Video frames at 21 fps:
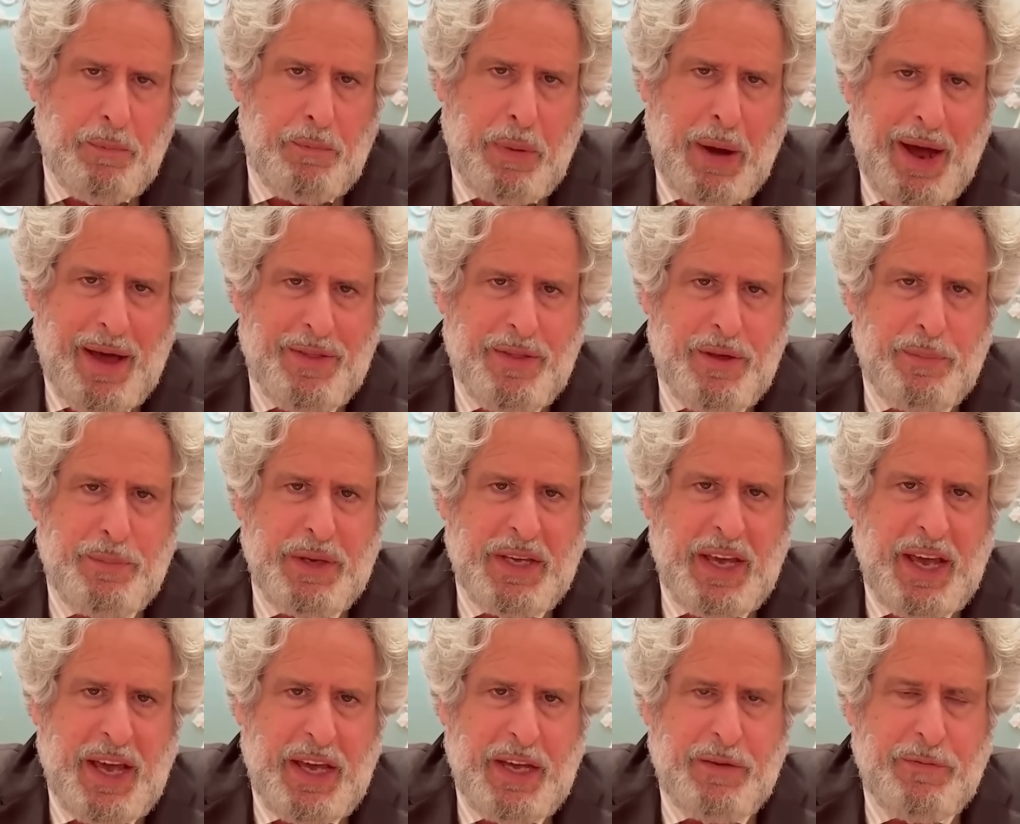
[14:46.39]
by the
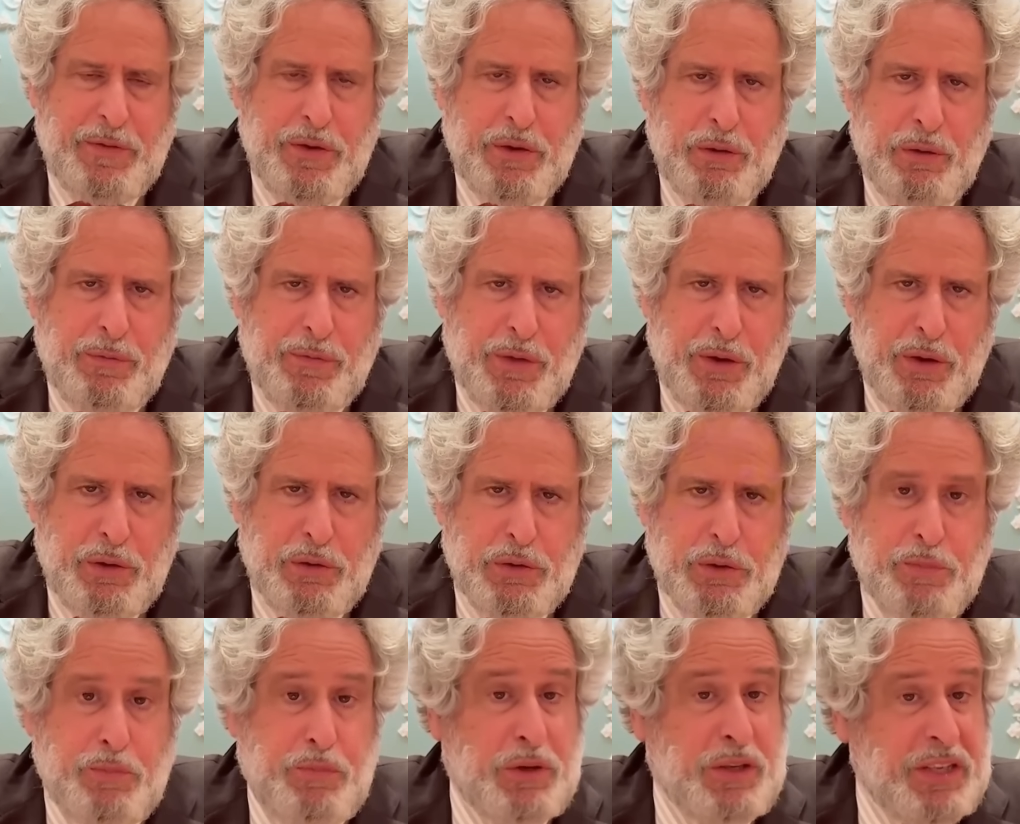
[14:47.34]
behavior of
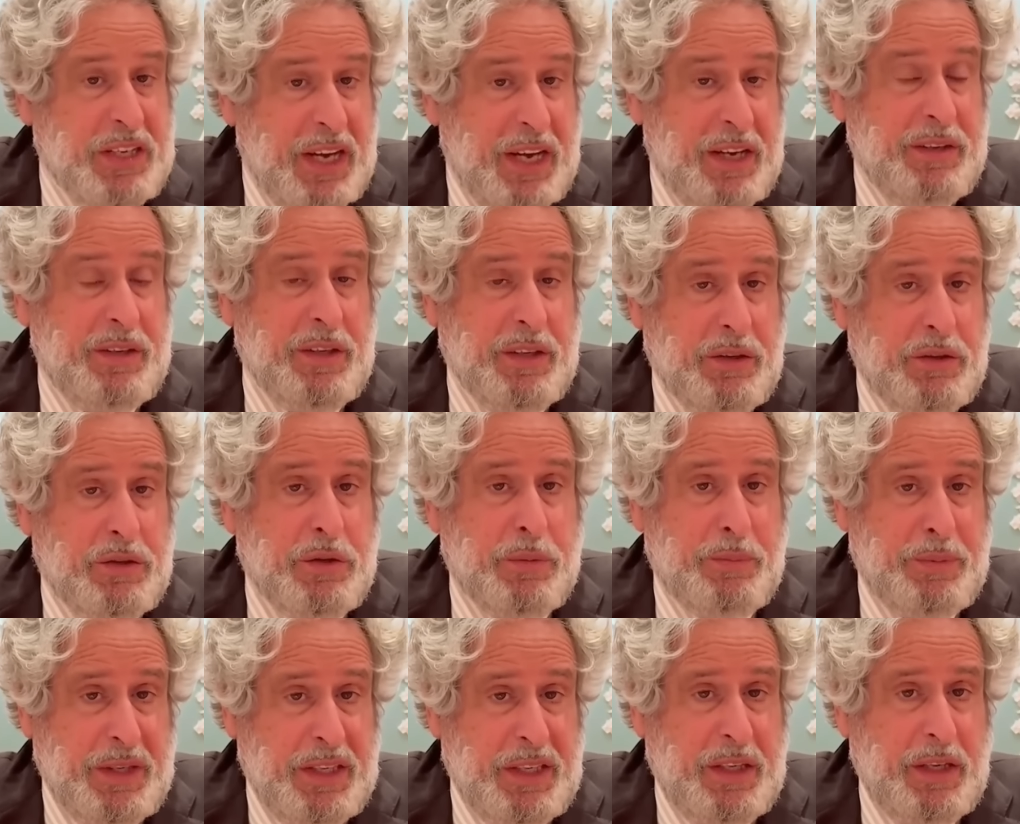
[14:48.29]
those pretending to
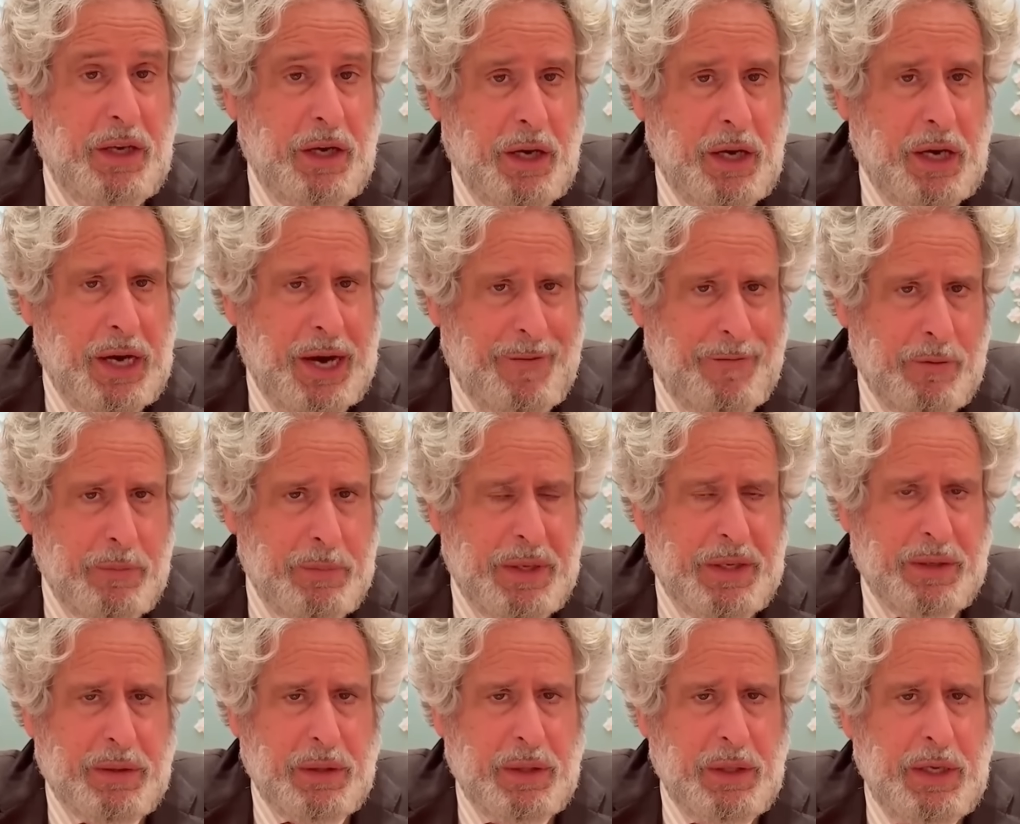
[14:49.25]
be a
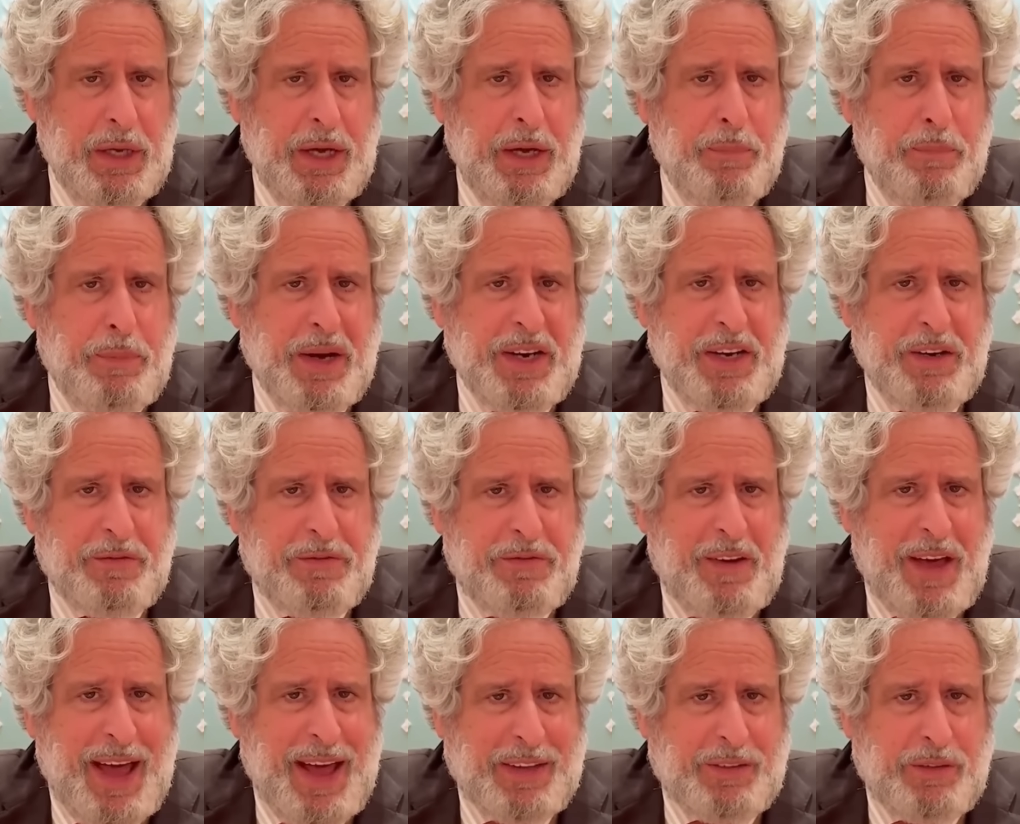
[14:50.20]
government, but in
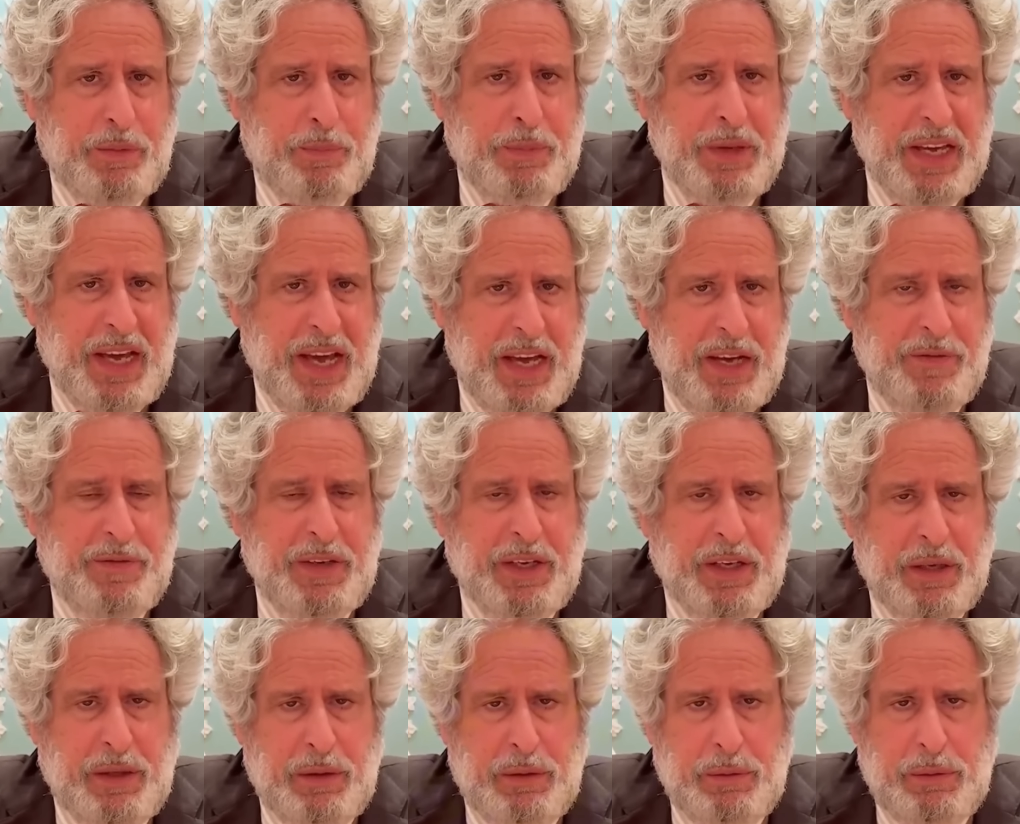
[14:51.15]
fact
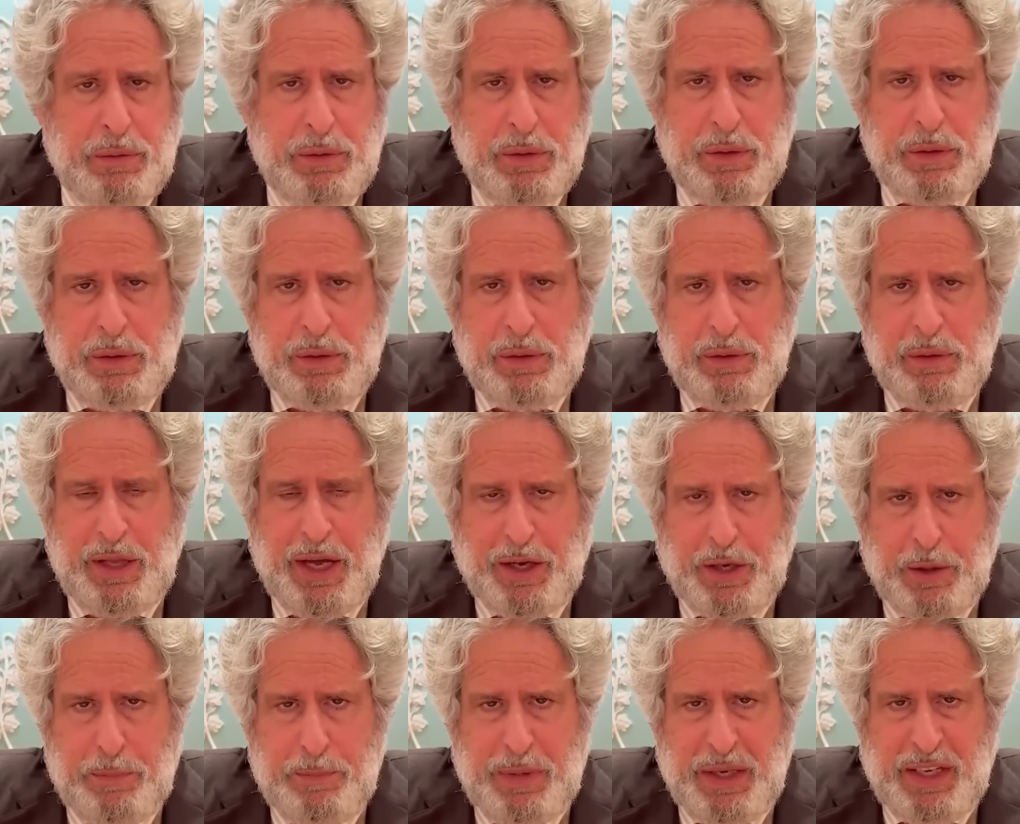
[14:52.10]
behaving
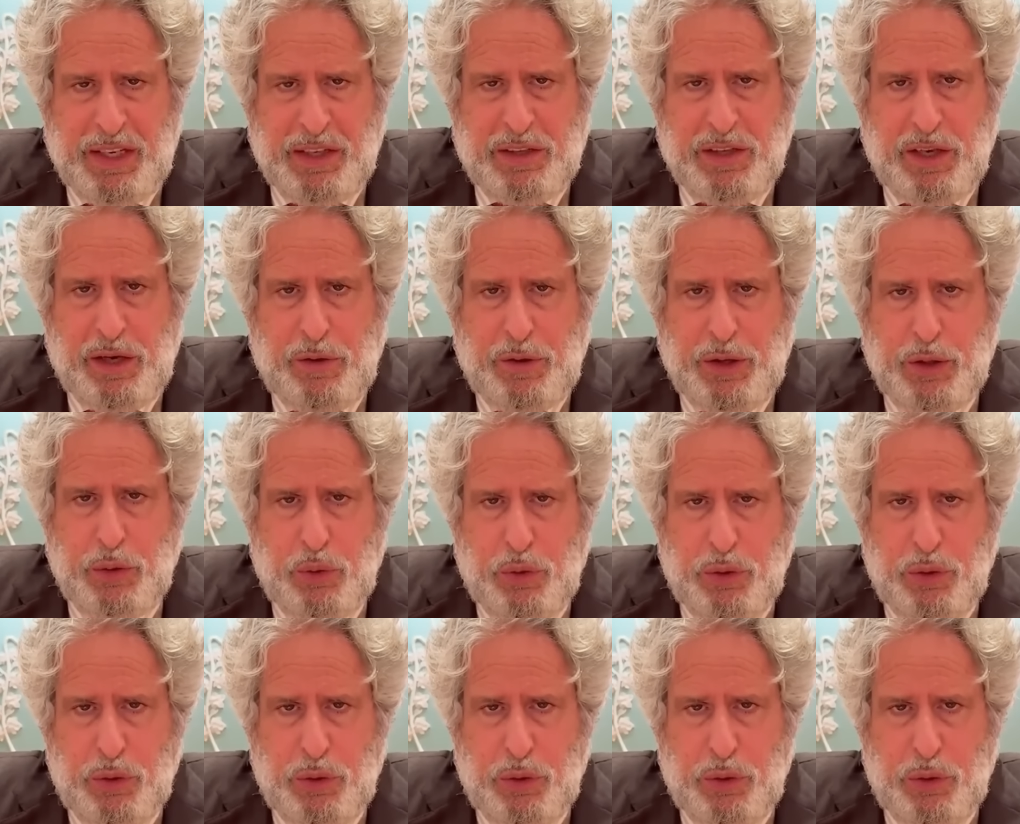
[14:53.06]
like a military